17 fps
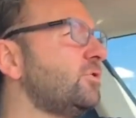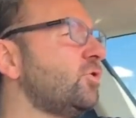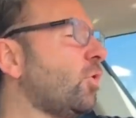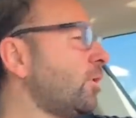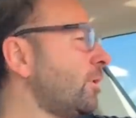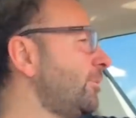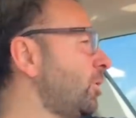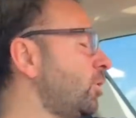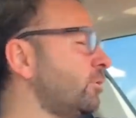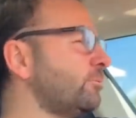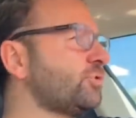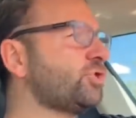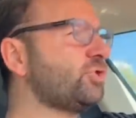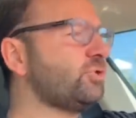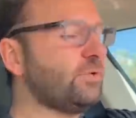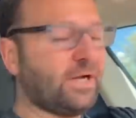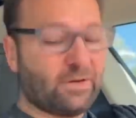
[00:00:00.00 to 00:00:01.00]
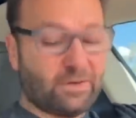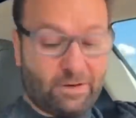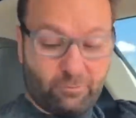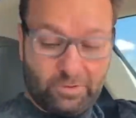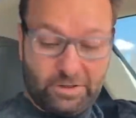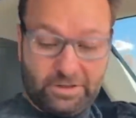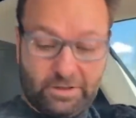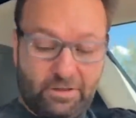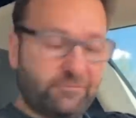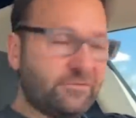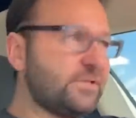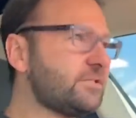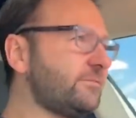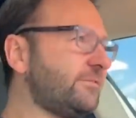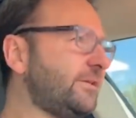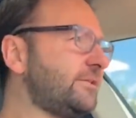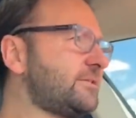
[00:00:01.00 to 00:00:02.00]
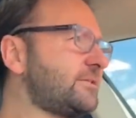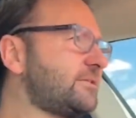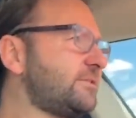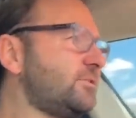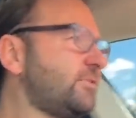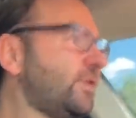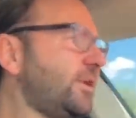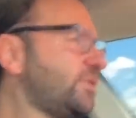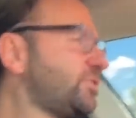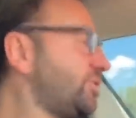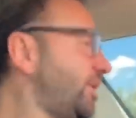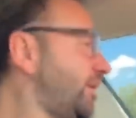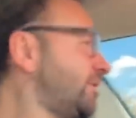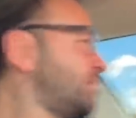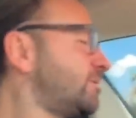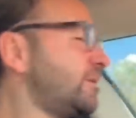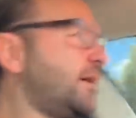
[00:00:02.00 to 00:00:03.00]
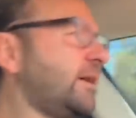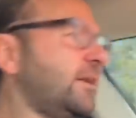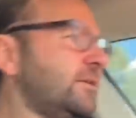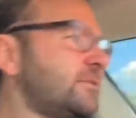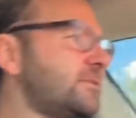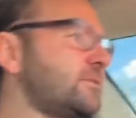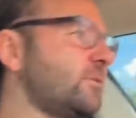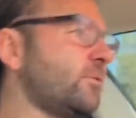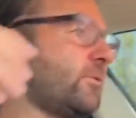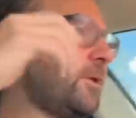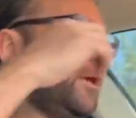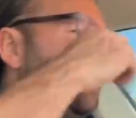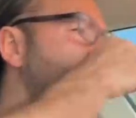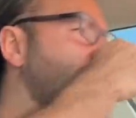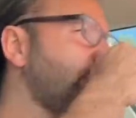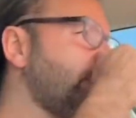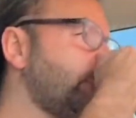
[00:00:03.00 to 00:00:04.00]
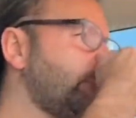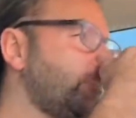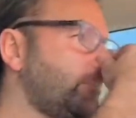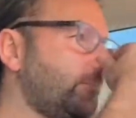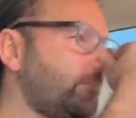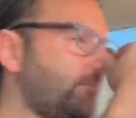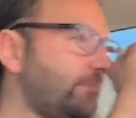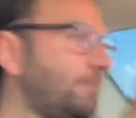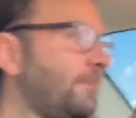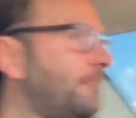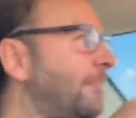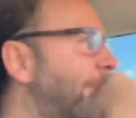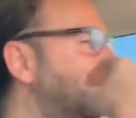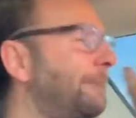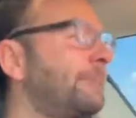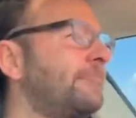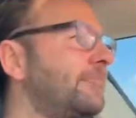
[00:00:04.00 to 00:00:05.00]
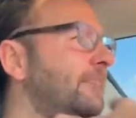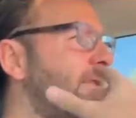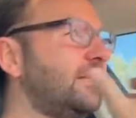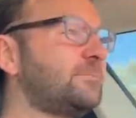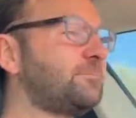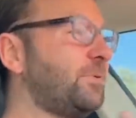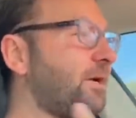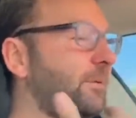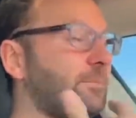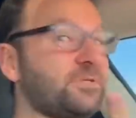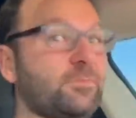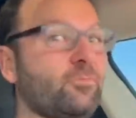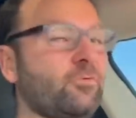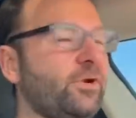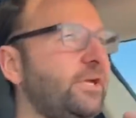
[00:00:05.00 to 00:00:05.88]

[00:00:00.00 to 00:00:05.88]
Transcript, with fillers: no limit hold'em shootout. I really love these events. You get a chance to kind of soak in, pick up some